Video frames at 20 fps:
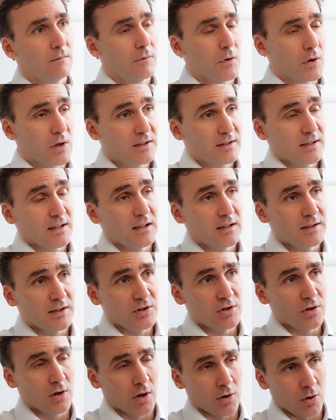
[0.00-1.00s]

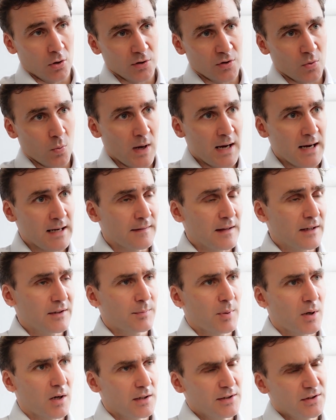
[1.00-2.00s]
volatility along the way, and that's
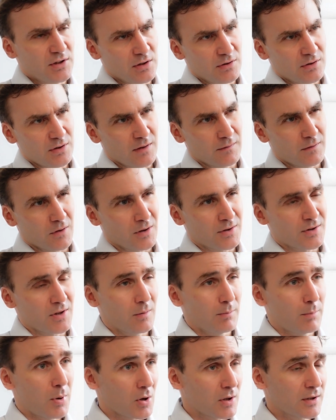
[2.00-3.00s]
partly due to the
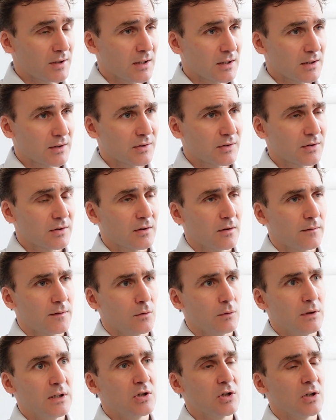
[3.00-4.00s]
volatile politics of
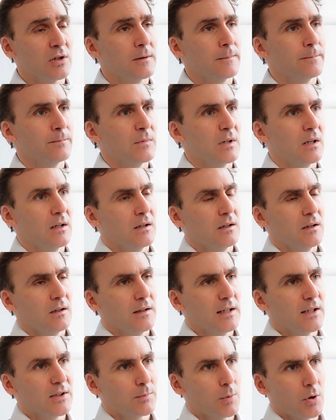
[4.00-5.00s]
the region,
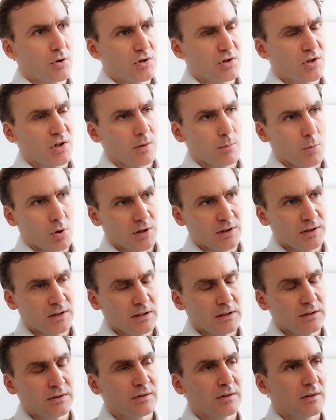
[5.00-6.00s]
the exposure to
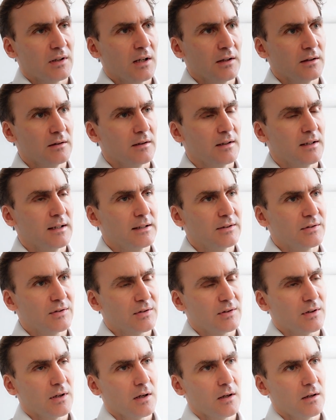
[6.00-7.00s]
commodities, and
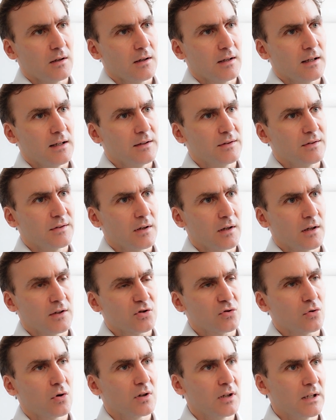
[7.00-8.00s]
its
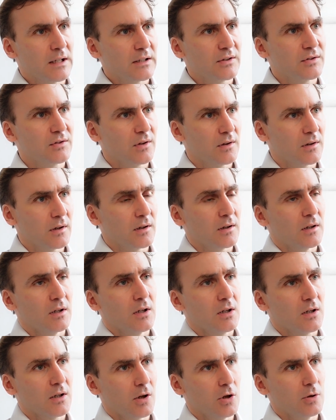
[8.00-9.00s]
strong links to the
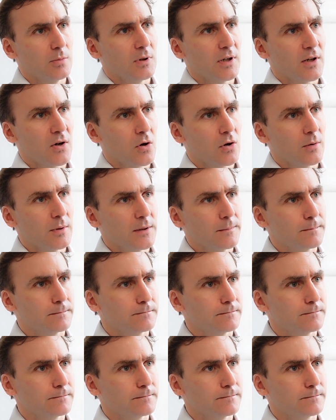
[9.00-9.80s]
global economy.